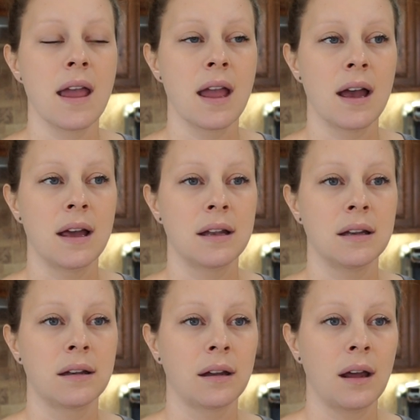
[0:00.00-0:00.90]

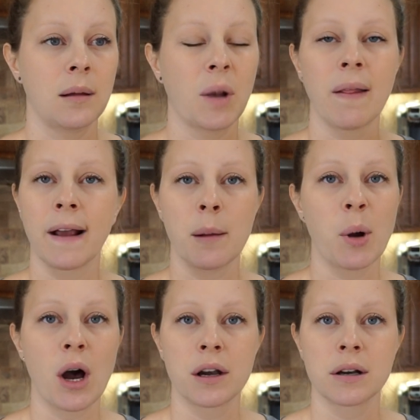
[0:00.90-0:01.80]
and not like a
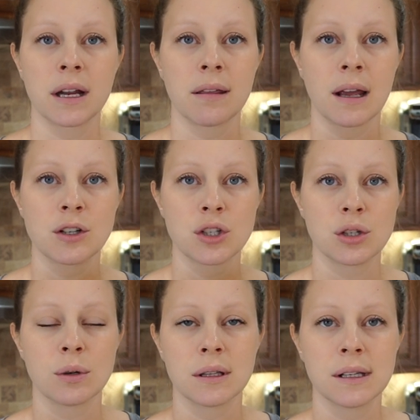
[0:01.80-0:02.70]
pot or anything. I
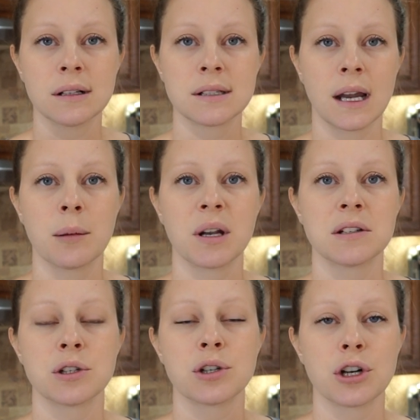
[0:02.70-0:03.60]
just do a little tiny bit
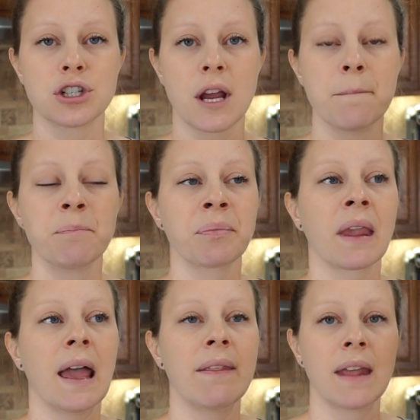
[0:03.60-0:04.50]
of detergent
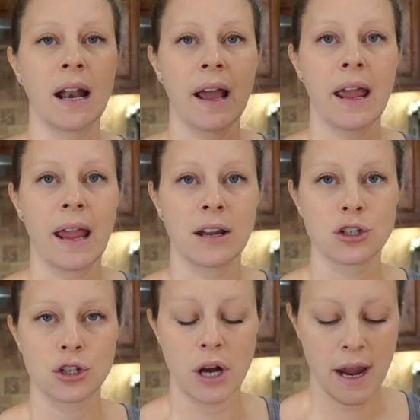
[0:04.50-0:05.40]
and then I hang
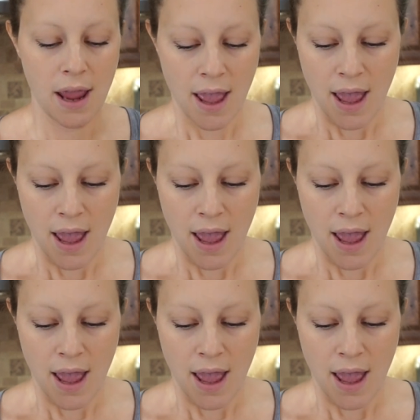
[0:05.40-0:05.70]
to dry.